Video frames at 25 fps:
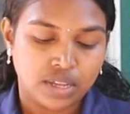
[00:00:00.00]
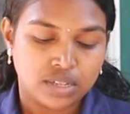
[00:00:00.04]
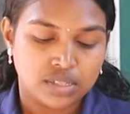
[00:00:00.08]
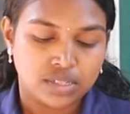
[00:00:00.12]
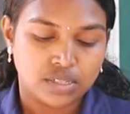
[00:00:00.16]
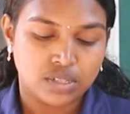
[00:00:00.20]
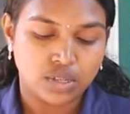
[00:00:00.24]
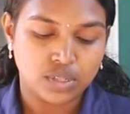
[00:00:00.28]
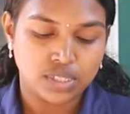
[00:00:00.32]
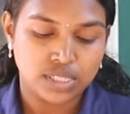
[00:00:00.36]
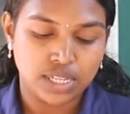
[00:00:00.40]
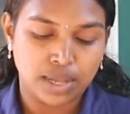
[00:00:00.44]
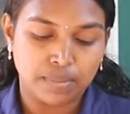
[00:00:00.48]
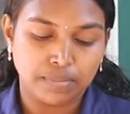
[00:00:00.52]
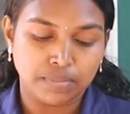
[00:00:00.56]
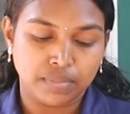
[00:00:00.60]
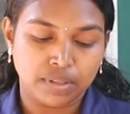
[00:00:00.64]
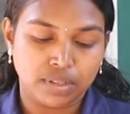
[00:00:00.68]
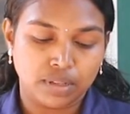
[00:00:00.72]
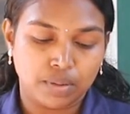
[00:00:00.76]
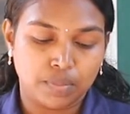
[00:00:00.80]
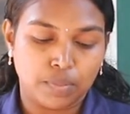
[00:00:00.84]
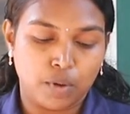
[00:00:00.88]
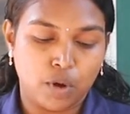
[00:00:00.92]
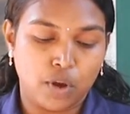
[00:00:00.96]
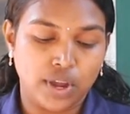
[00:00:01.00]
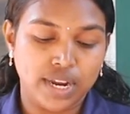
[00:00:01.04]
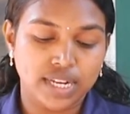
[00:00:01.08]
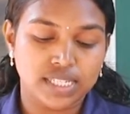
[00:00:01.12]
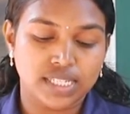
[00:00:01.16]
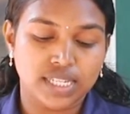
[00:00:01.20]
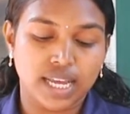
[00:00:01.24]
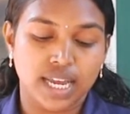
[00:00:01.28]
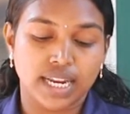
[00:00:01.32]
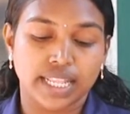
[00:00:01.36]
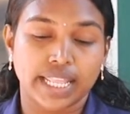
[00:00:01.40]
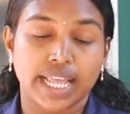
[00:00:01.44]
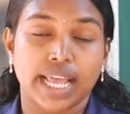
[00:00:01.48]
So, some
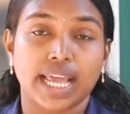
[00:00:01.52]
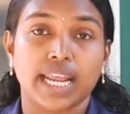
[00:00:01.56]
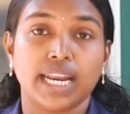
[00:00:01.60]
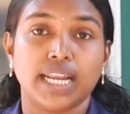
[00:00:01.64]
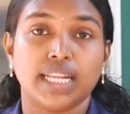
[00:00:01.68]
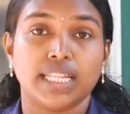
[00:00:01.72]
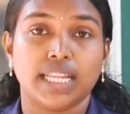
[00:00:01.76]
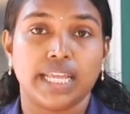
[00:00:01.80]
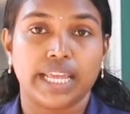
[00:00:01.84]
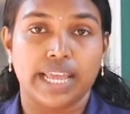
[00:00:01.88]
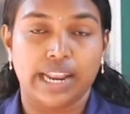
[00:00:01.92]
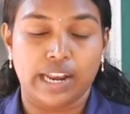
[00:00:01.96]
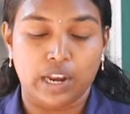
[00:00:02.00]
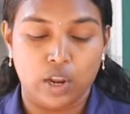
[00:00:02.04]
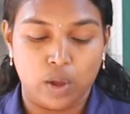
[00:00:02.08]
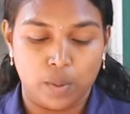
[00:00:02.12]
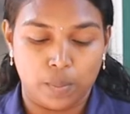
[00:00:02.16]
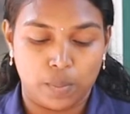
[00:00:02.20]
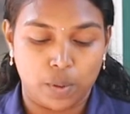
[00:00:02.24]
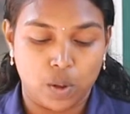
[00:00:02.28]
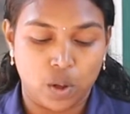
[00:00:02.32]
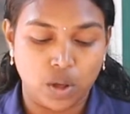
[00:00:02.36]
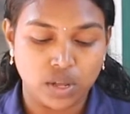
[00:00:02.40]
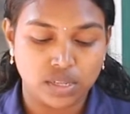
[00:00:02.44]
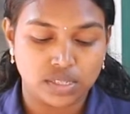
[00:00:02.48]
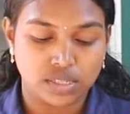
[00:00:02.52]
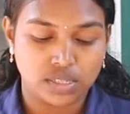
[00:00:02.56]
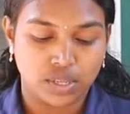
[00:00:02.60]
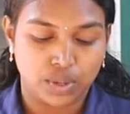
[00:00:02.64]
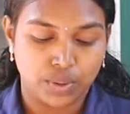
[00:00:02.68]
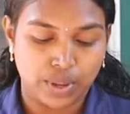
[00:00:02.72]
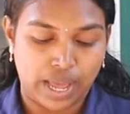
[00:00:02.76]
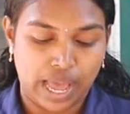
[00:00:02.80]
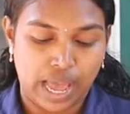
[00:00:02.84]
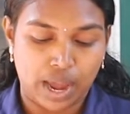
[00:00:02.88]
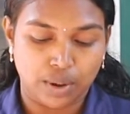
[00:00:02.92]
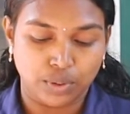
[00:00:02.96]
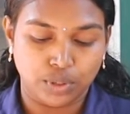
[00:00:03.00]
points are there in the yellow box.
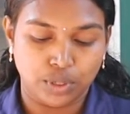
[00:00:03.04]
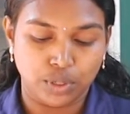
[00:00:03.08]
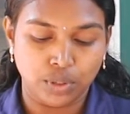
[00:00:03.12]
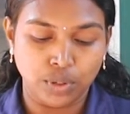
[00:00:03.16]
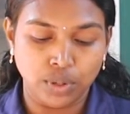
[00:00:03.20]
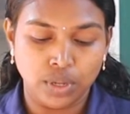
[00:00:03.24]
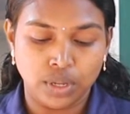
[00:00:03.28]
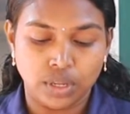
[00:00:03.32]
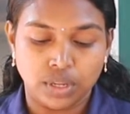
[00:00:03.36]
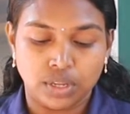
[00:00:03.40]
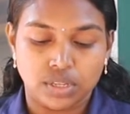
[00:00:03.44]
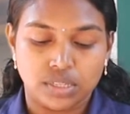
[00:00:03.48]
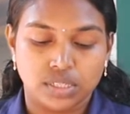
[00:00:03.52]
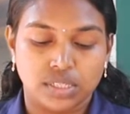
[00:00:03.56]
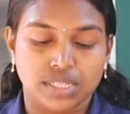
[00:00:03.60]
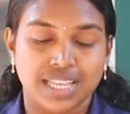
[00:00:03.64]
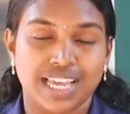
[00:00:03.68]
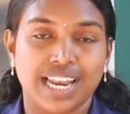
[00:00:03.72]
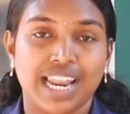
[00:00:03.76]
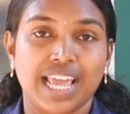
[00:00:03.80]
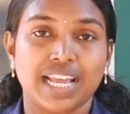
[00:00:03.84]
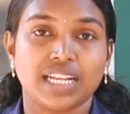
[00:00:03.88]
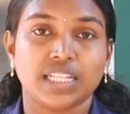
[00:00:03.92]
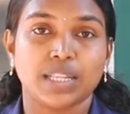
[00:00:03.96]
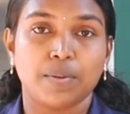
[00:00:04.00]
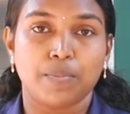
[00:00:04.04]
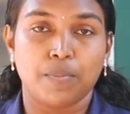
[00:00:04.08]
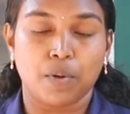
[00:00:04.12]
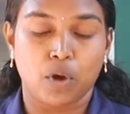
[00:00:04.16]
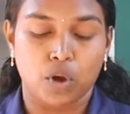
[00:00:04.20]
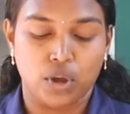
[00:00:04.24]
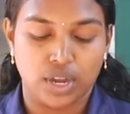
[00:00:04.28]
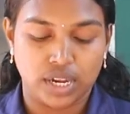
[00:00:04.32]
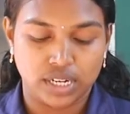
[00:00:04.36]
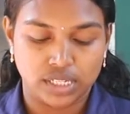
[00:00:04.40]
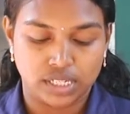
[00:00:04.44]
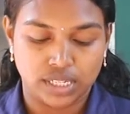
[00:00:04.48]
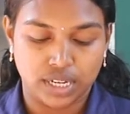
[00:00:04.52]
You have to select the
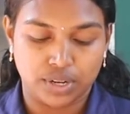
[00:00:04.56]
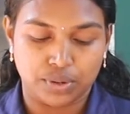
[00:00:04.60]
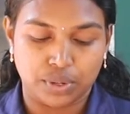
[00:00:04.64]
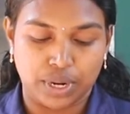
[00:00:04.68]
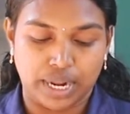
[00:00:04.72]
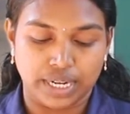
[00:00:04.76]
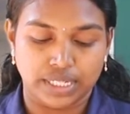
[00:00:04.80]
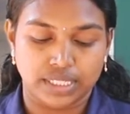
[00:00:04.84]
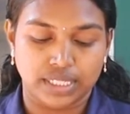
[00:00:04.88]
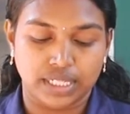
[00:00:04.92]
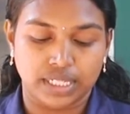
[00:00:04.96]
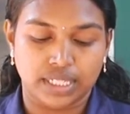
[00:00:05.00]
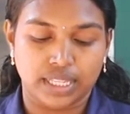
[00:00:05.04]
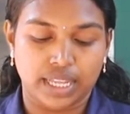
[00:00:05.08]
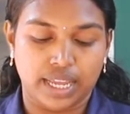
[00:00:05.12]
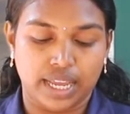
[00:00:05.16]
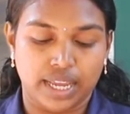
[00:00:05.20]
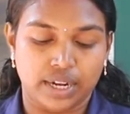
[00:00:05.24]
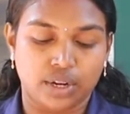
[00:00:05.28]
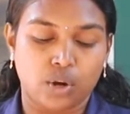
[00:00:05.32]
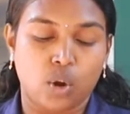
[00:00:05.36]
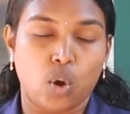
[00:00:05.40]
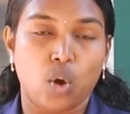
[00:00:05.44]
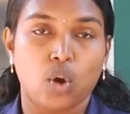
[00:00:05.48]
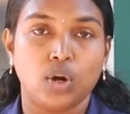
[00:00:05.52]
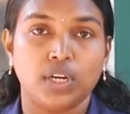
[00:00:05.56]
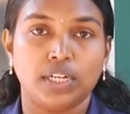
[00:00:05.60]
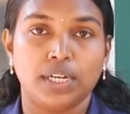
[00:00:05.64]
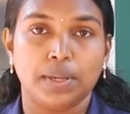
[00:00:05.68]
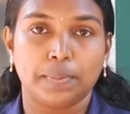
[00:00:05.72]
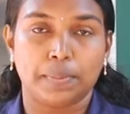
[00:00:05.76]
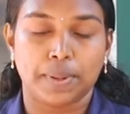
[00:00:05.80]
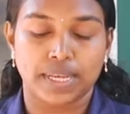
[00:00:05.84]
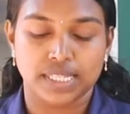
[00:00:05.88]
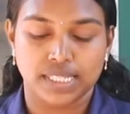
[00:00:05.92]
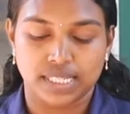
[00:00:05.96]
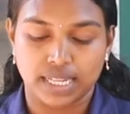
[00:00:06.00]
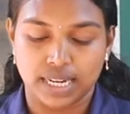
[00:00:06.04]
points and write it there. Old
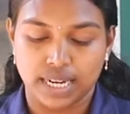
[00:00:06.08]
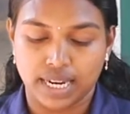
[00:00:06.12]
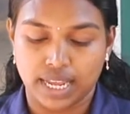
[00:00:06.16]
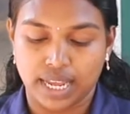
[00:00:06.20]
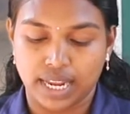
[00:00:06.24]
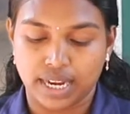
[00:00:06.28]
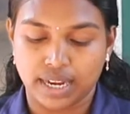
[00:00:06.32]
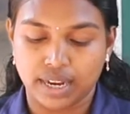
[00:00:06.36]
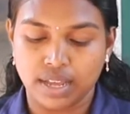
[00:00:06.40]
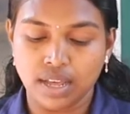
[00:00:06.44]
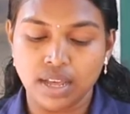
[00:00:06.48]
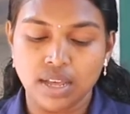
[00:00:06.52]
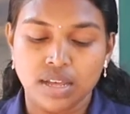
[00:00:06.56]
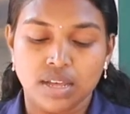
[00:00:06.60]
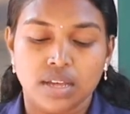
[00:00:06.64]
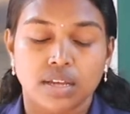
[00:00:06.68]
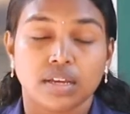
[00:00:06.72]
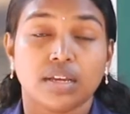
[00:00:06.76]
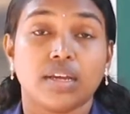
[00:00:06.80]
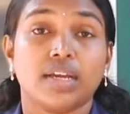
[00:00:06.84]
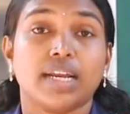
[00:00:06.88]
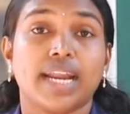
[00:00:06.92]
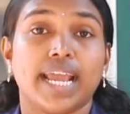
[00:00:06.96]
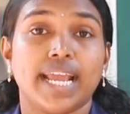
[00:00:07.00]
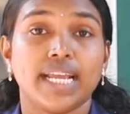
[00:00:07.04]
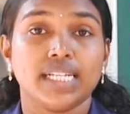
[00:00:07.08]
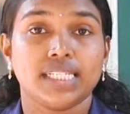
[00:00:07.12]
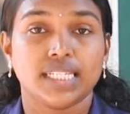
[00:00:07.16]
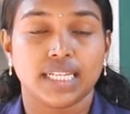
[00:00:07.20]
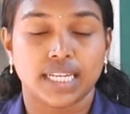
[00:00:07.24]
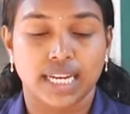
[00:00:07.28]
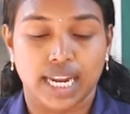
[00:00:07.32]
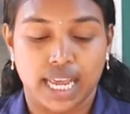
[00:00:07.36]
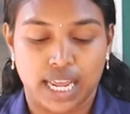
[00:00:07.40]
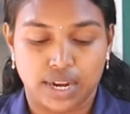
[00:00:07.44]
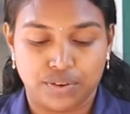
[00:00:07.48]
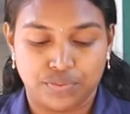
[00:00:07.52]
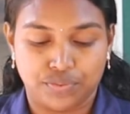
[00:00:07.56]
peasant and great
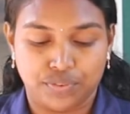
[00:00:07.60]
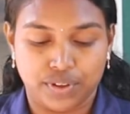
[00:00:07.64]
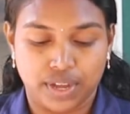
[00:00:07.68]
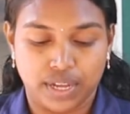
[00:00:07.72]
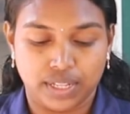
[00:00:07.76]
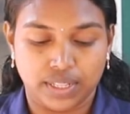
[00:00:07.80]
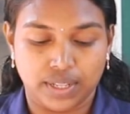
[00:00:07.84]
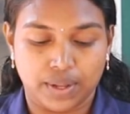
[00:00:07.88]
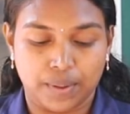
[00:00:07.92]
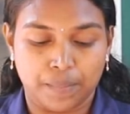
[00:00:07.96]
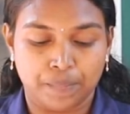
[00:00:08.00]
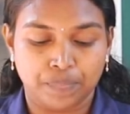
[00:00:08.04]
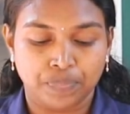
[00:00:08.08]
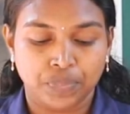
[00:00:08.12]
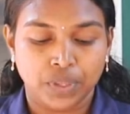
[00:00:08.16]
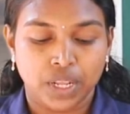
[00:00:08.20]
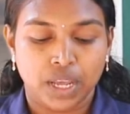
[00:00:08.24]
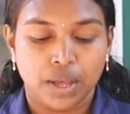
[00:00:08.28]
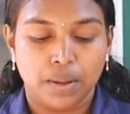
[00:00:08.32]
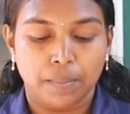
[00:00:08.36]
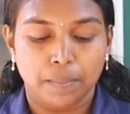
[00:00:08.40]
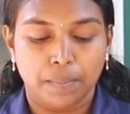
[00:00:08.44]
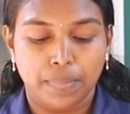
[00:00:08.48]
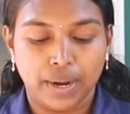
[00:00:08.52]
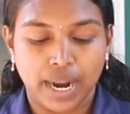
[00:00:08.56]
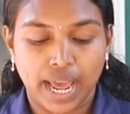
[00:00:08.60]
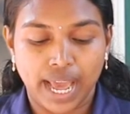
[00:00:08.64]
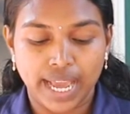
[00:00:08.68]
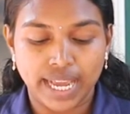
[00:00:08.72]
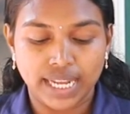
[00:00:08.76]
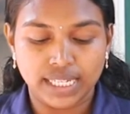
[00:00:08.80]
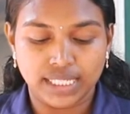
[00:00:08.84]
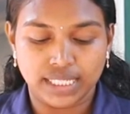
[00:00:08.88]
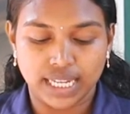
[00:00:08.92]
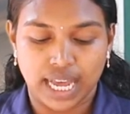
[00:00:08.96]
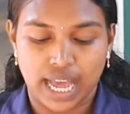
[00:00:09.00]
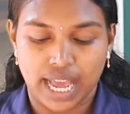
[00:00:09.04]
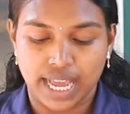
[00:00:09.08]
grandfather.
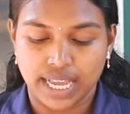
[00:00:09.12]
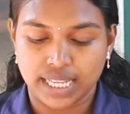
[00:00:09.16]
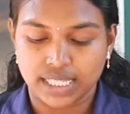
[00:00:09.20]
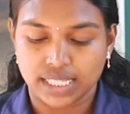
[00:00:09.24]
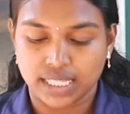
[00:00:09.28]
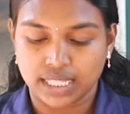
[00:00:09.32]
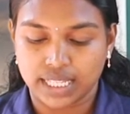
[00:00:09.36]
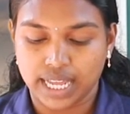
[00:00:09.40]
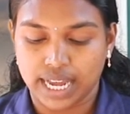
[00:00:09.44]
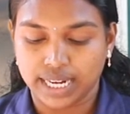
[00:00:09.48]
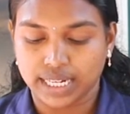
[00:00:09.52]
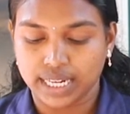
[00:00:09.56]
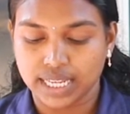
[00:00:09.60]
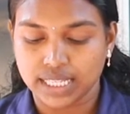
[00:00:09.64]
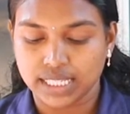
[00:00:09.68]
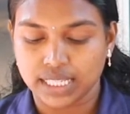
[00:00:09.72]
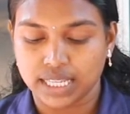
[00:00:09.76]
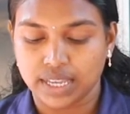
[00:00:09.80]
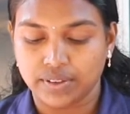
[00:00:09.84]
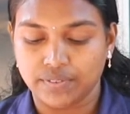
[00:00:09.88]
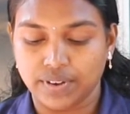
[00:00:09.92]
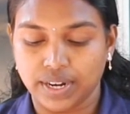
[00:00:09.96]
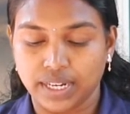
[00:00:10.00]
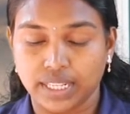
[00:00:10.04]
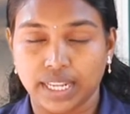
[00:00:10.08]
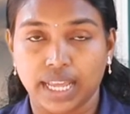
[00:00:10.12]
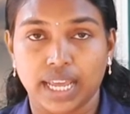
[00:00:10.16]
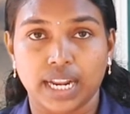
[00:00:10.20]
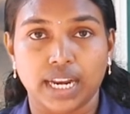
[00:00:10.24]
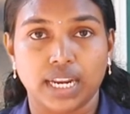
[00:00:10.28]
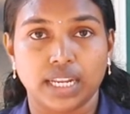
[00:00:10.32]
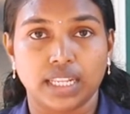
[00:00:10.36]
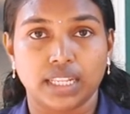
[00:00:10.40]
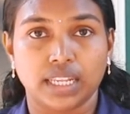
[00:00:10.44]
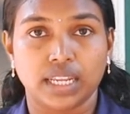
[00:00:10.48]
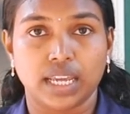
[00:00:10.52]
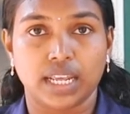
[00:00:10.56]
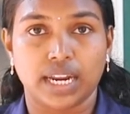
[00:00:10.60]
Bright eyes, that is given there
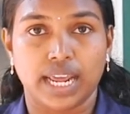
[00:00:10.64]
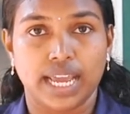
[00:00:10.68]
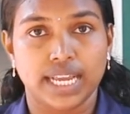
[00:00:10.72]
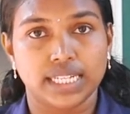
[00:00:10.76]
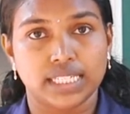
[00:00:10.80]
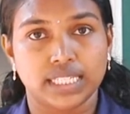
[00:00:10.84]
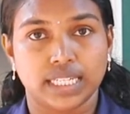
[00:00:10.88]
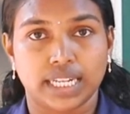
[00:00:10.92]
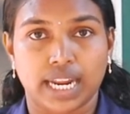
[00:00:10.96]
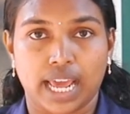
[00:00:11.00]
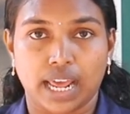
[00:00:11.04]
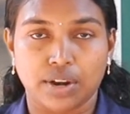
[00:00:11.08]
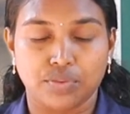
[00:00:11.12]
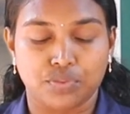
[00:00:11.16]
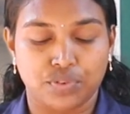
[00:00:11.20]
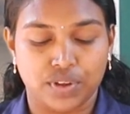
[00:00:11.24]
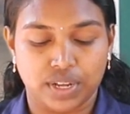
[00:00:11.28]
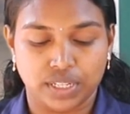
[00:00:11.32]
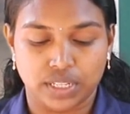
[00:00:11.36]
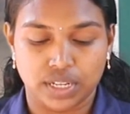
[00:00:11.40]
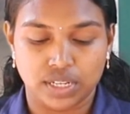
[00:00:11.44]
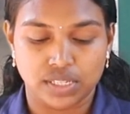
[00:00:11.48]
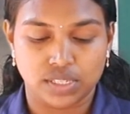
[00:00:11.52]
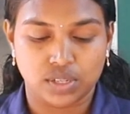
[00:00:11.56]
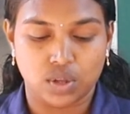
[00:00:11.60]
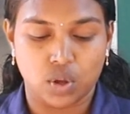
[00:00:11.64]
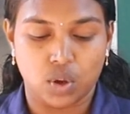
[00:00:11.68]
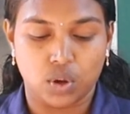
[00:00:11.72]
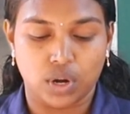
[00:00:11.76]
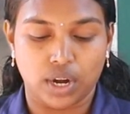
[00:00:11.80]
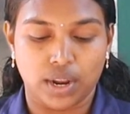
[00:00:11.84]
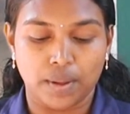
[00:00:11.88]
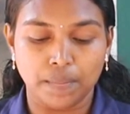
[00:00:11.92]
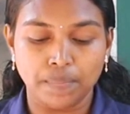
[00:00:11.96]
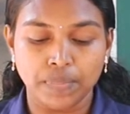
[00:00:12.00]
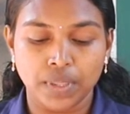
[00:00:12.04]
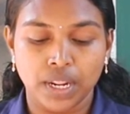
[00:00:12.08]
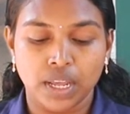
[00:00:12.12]
in great grandfather's
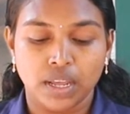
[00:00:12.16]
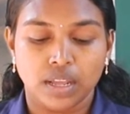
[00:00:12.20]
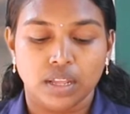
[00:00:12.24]
column.